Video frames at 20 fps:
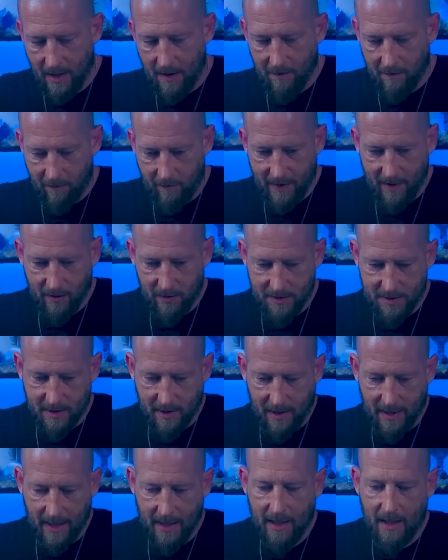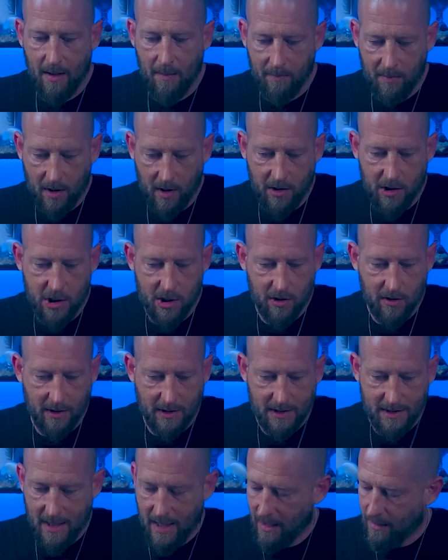it feels like, and I'm not sure
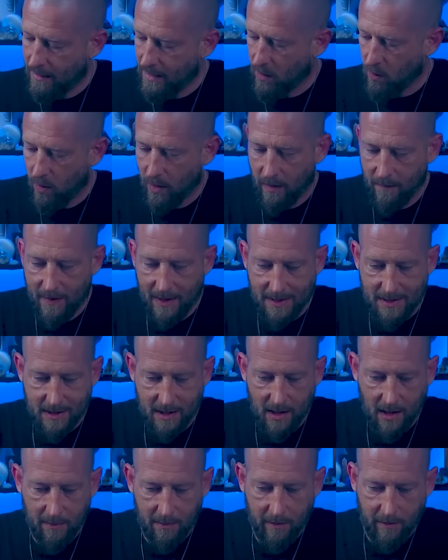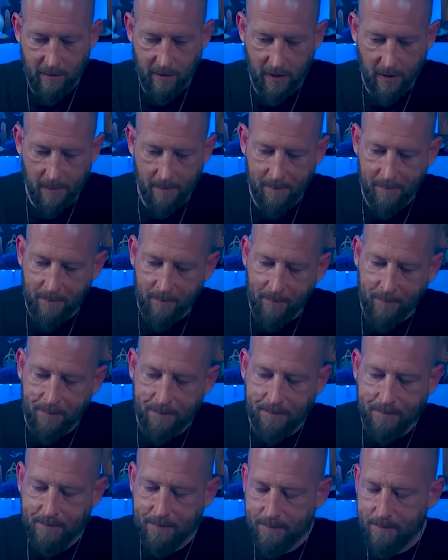exactly where that's coming from.
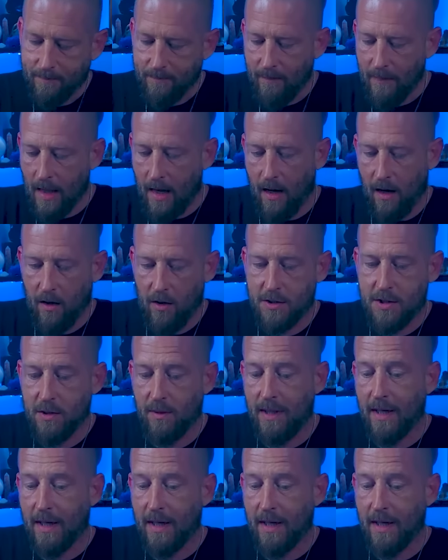I also